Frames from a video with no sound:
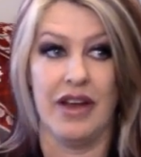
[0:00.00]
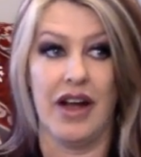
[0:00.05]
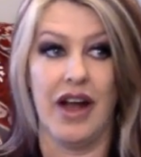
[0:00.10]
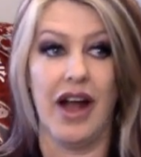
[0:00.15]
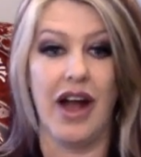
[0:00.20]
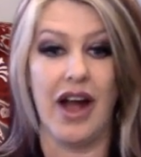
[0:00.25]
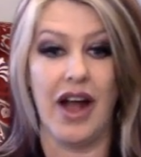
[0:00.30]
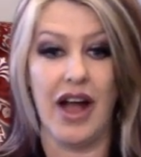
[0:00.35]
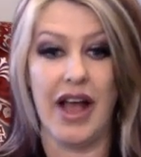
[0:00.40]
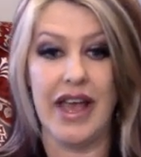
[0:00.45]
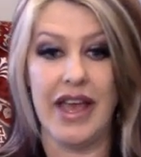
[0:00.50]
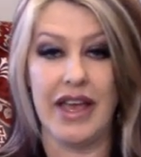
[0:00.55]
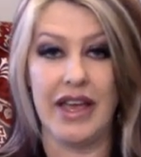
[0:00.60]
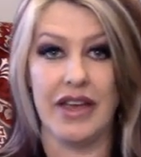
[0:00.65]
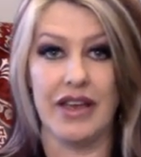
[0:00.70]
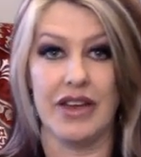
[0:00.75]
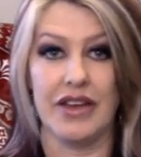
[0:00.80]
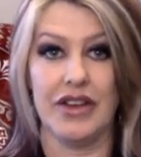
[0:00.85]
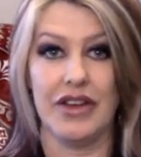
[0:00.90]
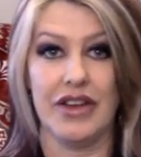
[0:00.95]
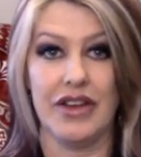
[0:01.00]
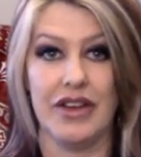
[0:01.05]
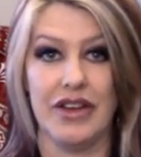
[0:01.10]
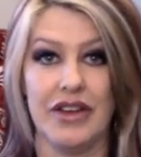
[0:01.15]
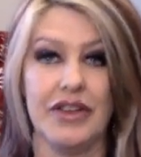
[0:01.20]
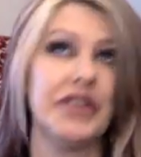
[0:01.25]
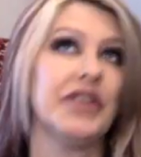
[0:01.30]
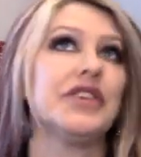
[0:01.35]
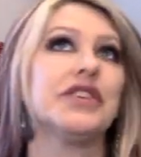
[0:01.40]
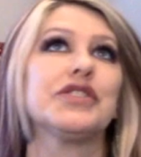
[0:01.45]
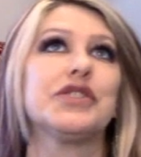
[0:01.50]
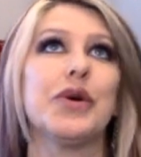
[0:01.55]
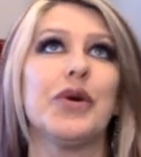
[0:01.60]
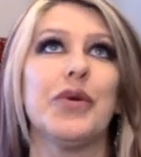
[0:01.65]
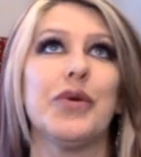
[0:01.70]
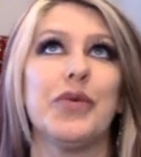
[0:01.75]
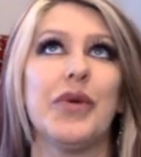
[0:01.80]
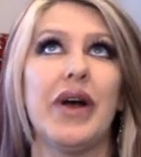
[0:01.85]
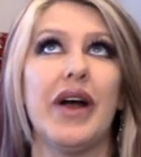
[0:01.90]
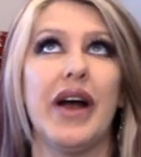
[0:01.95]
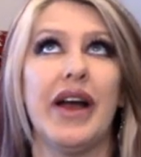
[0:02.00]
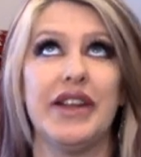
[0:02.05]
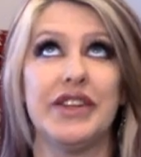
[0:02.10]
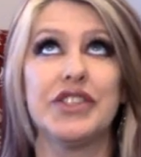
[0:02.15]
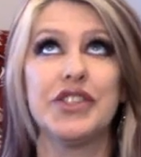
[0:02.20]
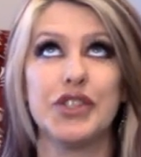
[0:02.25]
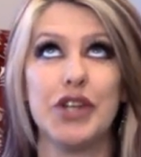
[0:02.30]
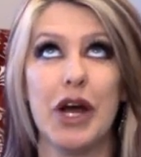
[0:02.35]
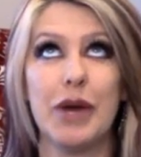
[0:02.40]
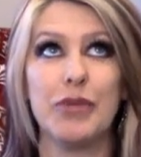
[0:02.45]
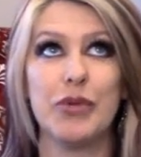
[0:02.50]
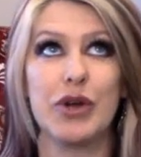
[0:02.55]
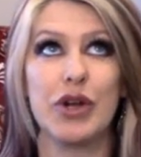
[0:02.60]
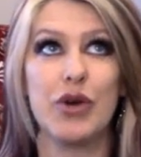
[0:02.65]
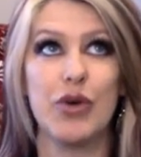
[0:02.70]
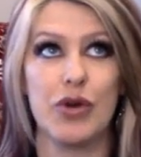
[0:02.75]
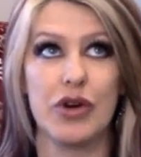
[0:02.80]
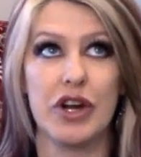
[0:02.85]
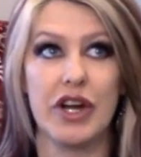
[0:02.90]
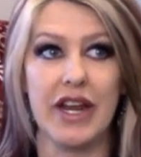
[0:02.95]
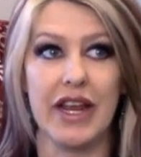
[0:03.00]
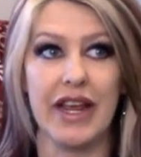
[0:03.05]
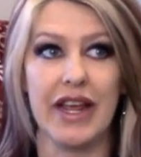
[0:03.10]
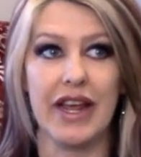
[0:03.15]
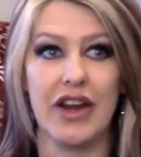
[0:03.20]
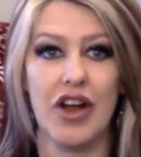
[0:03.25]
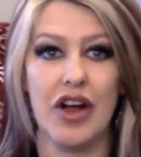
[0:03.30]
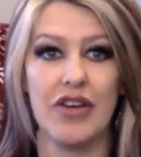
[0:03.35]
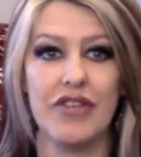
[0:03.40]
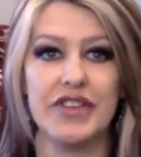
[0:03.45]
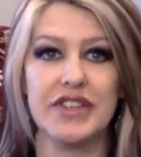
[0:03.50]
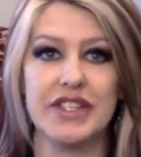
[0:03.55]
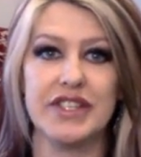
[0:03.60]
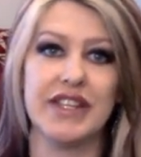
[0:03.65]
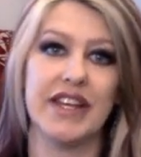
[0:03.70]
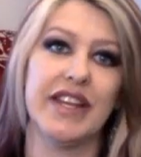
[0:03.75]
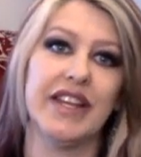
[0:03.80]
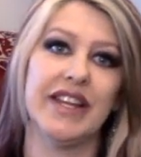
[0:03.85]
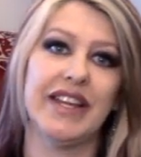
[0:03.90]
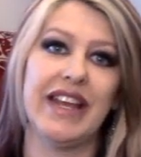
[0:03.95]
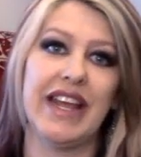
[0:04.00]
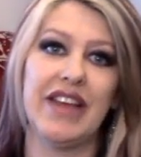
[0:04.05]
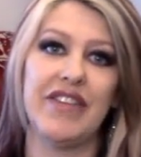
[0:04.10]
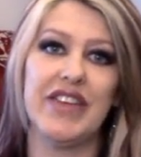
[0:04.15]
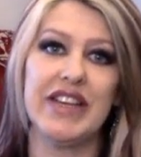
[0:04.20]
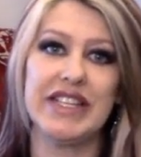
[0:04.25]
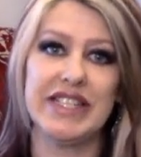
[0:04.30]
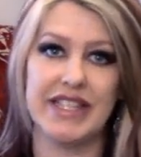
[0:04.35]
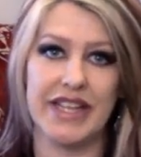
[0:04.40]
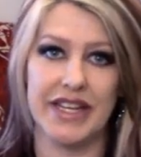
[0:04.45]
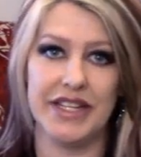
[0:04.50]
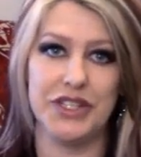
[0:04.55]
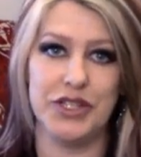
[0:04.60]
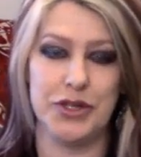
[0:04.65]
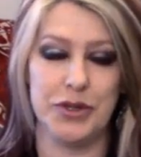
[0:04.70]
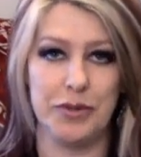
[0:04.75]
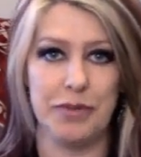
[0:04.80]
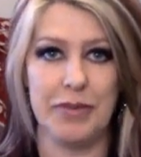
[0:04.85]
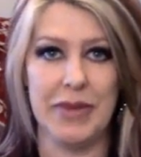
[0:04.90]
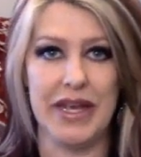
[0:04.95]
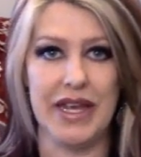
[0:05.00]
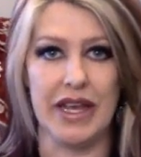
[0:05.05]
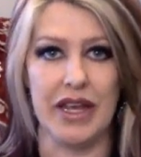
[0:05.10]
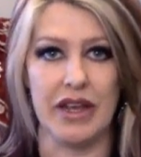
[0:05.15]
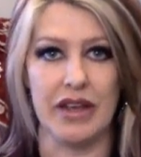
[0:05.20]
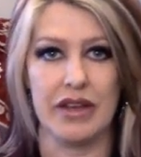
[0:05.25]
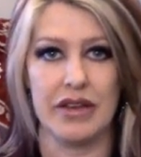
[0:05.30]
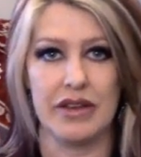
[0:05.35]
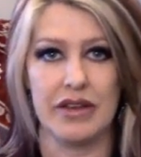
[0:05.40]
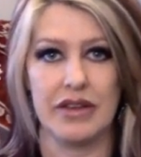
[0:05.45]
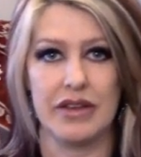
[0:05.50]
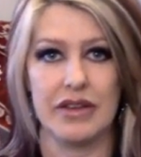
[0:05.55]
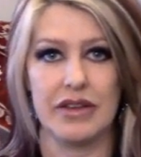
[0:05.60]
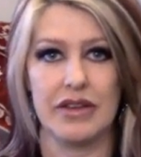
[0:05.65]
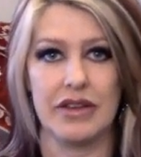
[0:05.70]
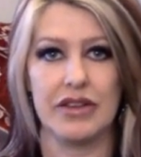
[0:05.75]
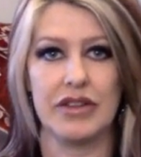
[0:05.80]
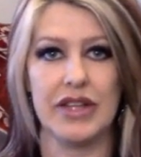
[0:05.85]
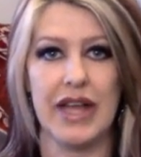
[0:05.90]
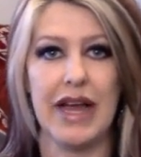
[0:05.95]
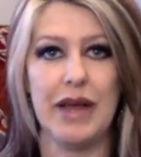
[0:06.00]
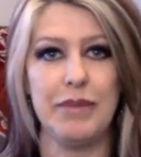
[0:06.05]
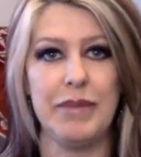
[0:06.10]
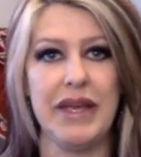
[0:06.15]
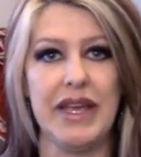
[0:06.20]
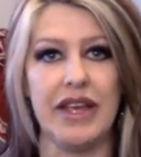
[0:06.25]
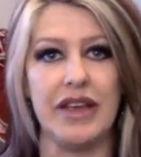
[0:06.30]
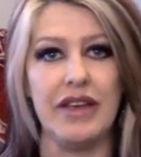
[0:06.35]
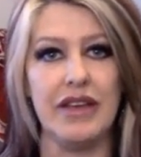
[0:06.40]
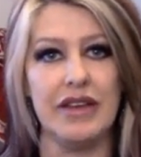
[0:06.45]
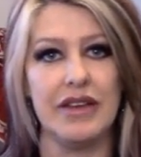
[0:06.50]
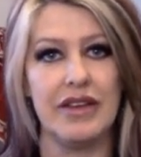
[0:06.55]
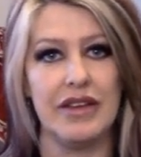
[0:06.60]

I'd stopped recording and all of a sudden Navy said to me, Glammy,